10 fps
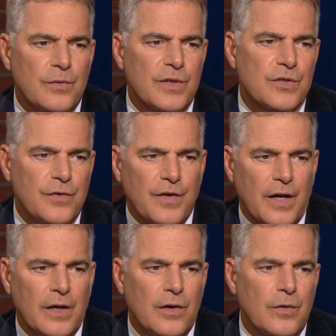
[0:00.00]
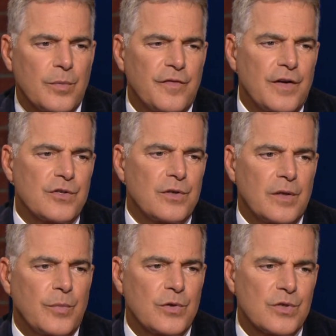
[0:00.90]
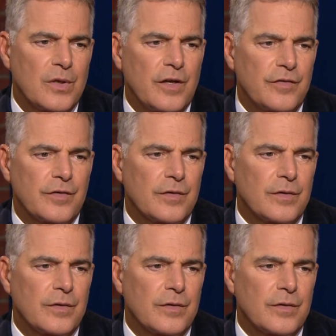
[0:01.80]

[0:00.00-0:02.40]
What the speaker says: the risks you've taken in your professional and personal life?